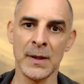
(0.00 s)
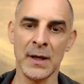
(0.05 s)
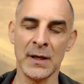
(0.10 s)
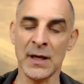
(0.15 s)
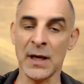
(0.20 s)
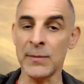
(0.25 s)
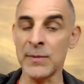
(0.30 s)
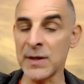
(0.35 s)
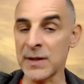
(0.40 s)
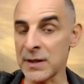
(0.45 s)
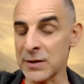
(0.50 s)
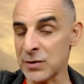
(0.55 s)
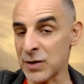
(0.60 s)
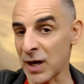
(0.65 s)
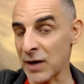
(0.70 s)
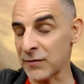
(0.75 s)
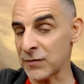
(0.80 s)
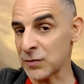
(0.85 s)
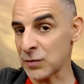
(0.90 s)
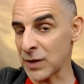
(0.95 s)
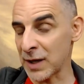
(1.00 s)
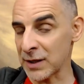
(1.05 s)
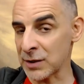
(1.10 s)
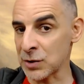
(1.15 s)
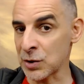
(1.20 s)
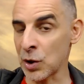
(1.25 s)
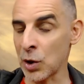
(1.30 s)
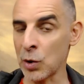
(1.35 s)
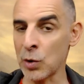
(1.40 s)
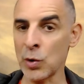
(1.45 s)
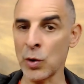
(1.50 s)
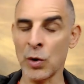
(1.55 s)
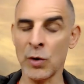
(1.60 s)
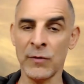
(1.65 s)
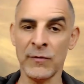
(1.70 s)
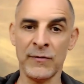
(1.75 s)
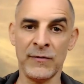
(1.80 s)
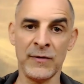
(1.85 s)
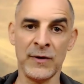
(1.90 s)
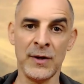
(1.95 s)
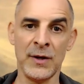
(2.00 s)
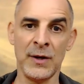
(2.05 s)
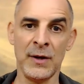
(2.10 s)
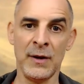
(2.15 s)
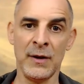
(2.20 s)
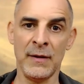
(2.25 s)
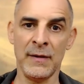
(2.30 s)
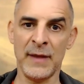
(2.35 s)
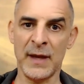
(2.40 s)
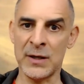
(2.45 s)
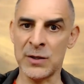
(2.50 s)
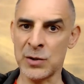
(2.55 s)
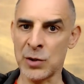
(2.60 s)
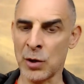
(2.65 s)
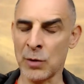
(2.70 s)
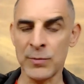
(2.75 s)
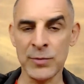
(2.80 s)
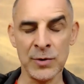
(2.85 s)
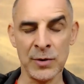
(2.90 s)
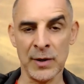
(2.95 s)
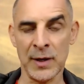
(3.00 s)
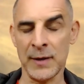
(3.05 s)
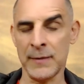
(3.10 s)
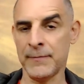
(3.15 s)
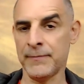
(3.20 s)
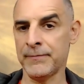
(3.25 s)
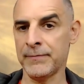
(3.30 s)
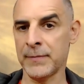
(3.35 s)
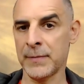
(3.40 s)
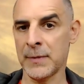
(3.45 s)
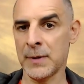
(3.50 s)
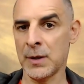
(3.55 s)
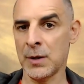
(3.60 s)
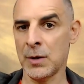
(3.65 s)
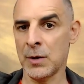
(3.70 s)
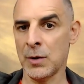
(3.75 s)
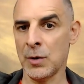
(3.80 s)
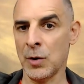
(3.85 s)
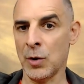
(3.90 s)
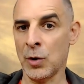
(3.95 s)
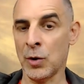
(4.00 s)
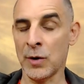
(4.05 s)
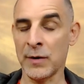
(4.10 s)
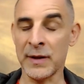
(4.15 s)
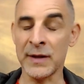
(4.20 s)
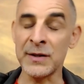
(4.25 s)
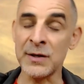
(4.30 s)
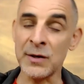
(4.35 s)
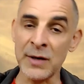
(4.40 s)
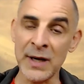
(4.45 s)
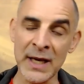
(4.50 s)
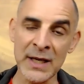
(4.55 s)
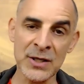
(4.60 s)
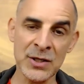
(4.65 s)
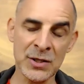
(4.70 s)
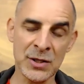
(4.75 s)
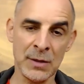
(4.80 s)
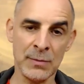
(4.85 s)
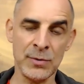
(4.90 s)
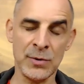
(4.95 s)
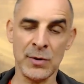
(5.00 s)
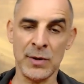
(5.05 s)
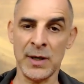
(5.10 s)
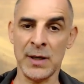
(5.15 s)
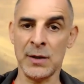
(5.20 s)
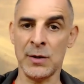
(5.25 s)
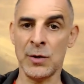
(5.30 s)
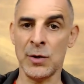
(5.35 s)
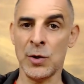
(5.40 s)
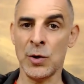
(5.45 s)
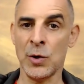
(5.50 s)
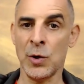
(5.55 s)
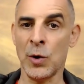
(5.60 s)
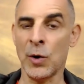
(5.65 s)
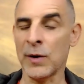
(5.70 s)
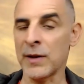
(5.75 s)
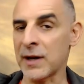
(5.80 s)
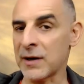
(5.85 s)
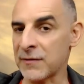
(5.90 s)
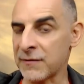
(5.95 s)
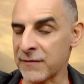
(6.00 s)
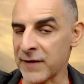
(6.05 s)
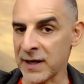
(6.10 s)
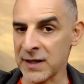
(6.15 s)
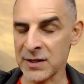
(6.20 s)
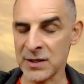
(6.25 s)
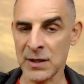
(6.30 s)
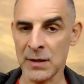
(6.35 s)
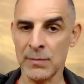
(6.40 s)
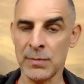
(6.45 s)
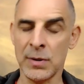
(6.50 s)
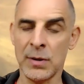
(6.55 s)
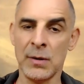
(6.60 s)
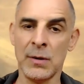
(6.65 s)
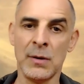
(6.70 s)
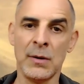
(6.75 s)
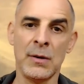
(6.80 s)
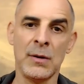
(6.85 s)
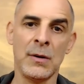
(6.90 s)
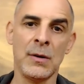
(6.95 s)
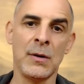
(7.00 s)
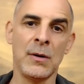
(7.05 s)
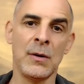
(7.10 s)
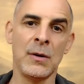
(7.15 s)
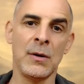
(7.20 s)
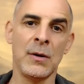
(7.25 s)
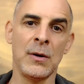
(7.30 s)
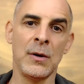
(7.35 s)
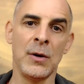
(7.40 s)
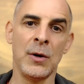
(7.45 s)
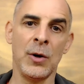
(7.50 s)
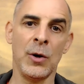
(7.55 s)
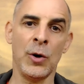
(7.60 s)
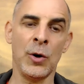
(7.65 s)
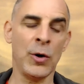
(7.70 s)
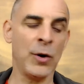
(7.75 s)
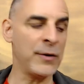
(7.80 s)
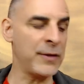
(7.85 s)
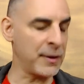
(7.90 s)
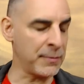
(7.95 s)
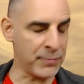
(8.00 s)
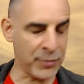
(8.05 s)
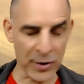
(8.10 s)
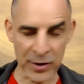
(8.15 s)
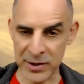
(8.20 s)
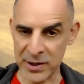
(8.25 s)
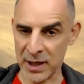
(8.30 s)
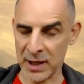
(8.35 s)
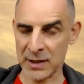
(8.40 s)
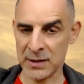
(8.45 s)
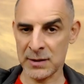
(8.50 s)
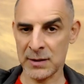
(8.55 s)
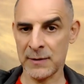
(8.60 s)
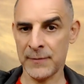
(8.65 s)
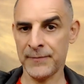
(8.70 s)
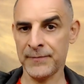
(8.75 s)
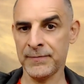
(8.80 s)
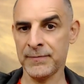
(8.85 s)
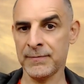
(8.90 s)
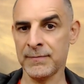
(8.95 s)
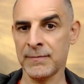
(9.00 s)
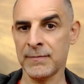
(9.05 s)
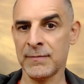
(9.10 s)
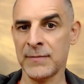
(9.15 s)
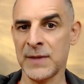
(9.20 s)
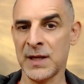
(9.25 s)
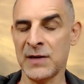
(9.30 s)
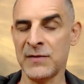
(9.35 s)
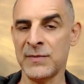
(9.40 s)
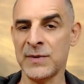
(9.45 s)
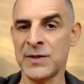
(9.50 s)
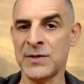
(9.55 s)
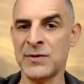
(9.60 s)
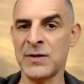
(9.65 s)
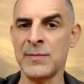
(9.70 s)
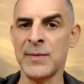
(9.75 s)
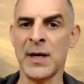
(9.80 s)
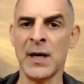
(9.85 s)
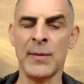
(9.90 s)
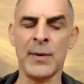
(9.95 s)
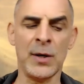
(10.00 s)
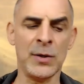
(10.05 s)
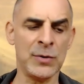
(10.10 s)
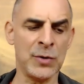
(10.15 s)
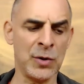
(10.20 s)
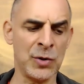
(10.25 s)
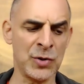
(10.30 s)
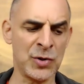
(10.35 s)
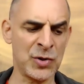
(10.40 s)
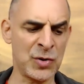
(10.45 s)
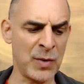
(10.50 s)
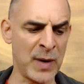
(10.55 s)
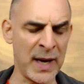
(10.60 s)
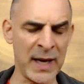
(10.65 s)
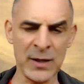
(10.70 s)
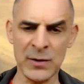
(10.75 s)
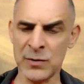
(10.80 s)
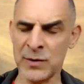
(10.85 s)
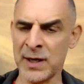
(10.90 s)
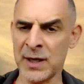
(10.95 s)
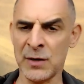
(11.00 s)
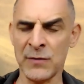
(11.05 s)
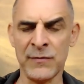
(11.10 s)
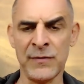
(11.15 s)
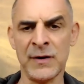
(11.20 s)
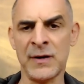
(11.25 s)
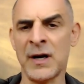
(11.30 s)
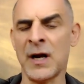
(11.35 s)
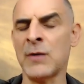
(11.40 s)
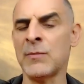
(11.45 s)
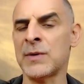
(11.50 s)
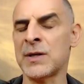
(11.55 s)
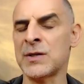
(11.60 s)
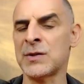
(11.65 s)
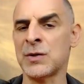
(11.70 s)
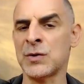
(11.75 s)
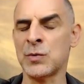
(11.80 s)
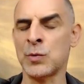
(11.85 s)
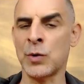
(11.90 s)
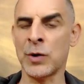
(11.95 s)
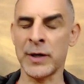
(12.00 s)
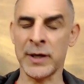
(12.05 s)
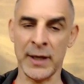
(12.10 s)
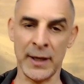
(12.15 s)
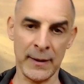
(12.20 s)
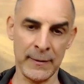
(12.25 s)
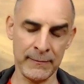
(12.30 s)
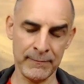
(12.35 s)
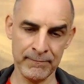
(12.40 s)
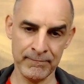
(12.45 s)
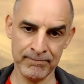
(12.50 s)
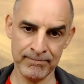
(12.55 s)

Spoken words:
It can be that you have to let go of that job you're in, or that relationship you're in, or that friendship, or that project that you've been dreaming about or trying to get off the ground but it's not working.